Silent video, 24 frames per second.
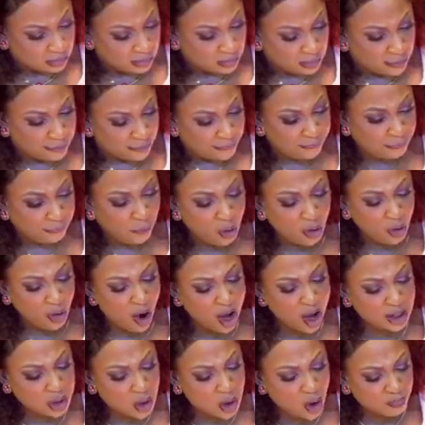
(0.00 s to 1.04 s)
Focus
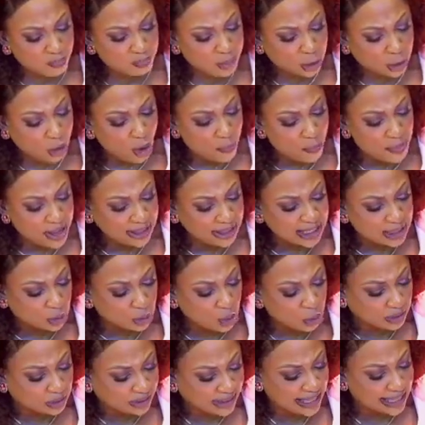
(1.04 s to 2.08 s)
on becoming the good
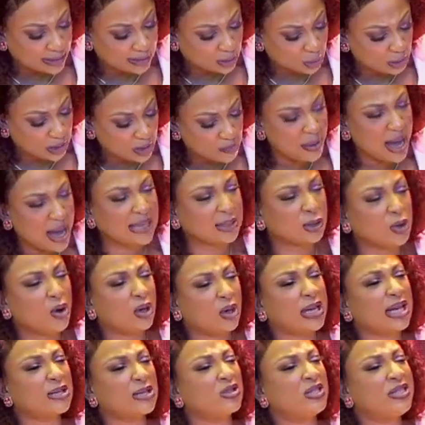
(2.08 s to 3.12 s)
thing to the man God
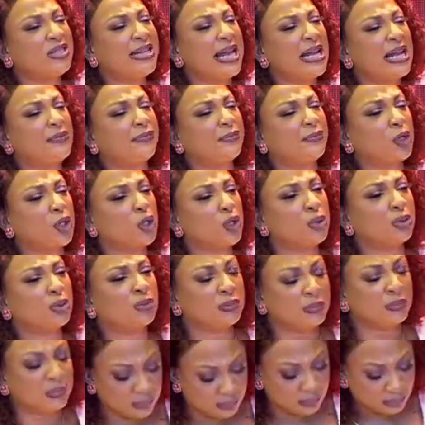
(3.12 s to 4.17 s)
has ordained for you.
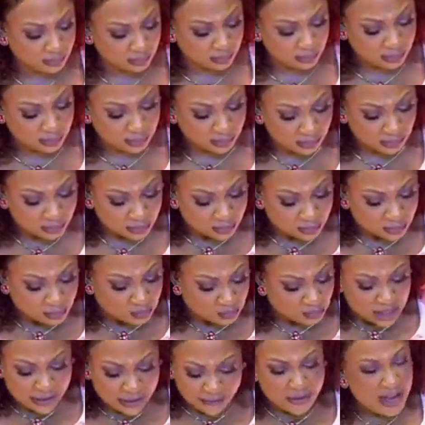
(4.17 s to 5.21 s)

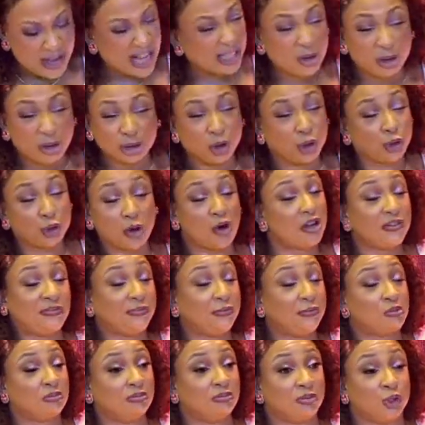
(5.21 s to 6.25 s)
If you are not joyful,
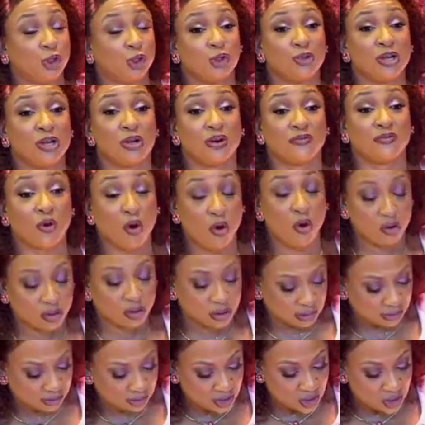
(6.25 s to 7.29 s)
children of God,
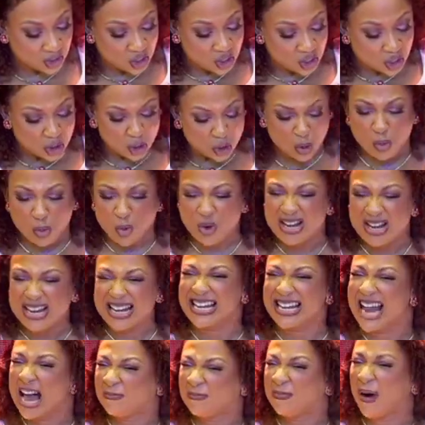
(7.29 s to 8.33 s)
you will
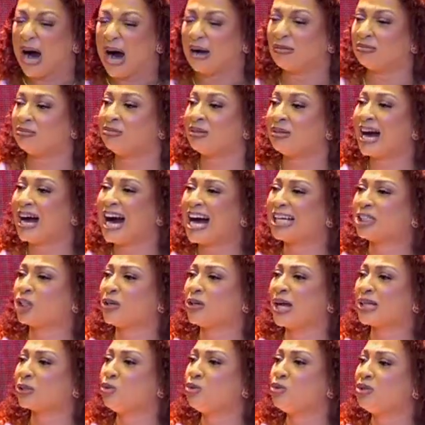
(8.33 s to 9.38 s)
never attract
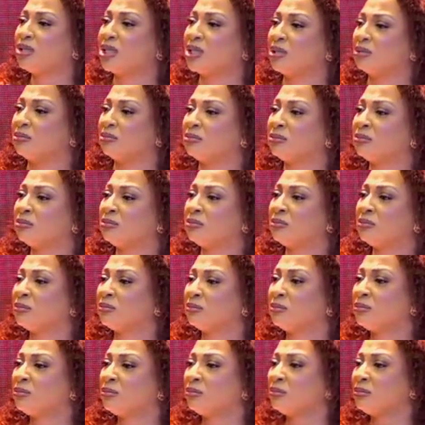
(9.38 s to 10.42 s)
good thing.
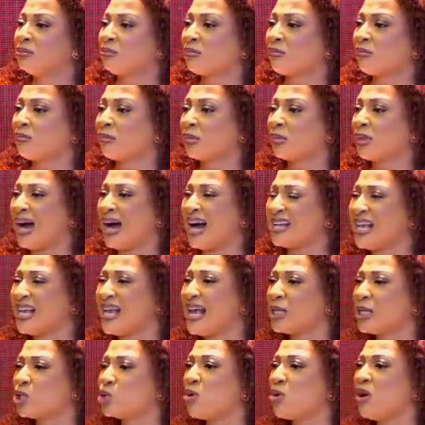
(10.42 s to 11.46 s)
Isaiah
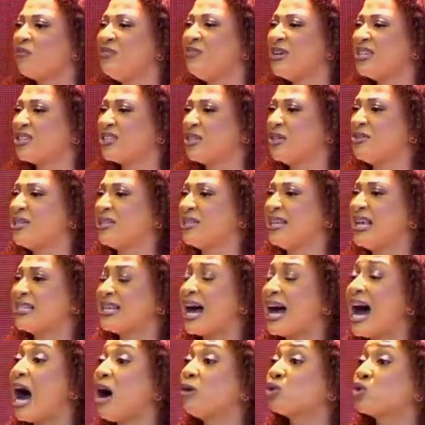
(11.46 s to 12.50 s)
12 verse 3 says,
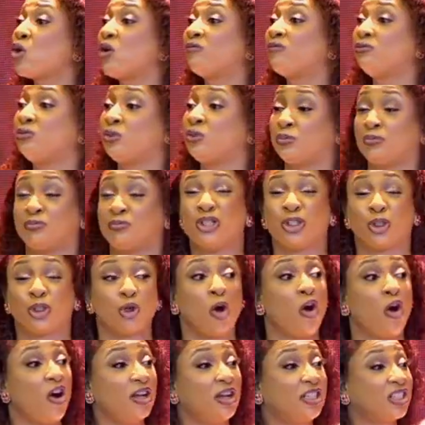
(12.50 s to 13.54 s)
out of with
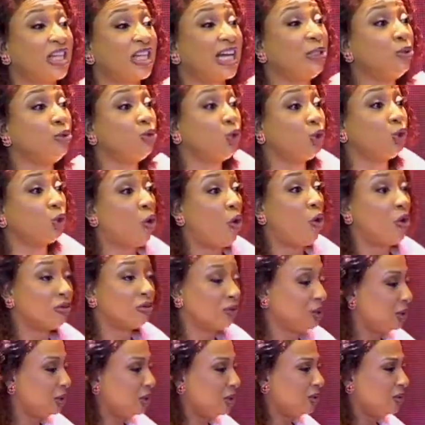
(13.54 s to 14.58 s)
joy shall you draw.
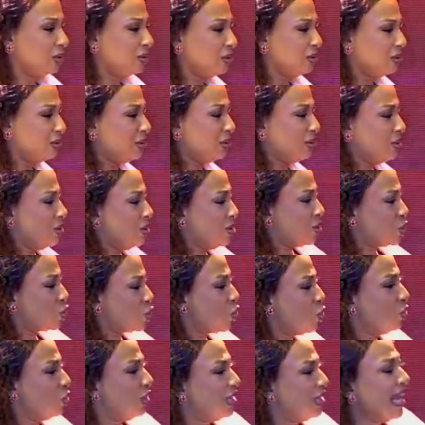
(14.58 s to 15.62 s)
So
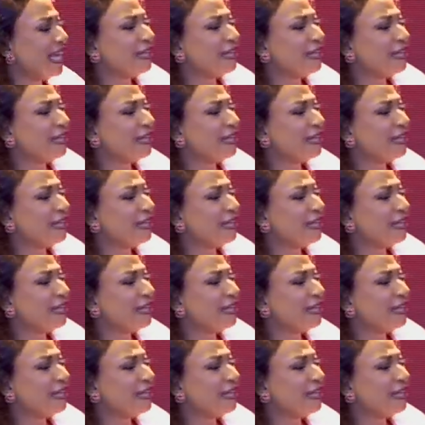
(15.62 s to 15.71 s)
let me